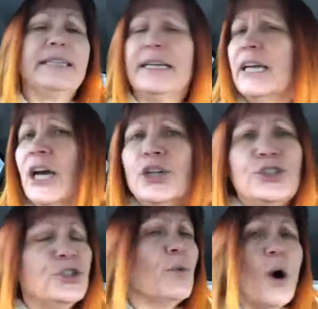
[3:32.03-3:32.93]
They
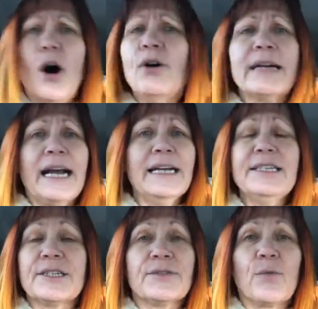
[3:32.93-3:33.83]
do all
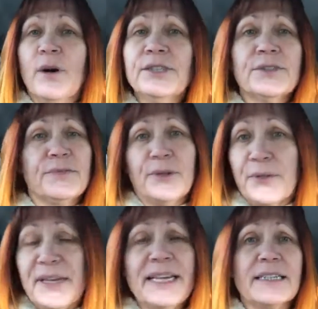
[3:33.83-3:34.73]
kinds of
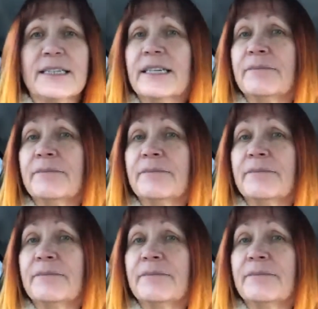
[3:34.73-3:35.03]
wonderful things.